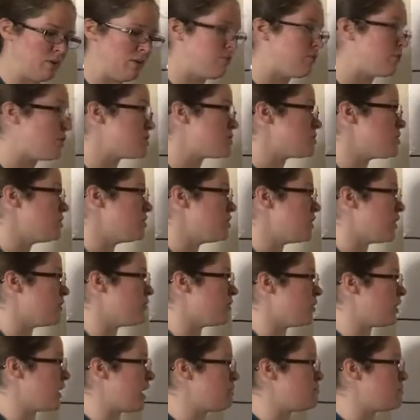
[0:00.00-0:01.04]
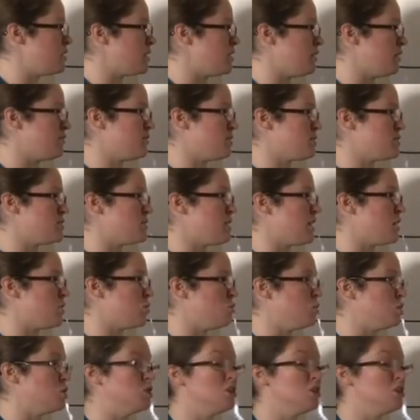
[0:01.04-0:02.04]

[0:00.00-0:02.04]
first learned our vocabulary for servu?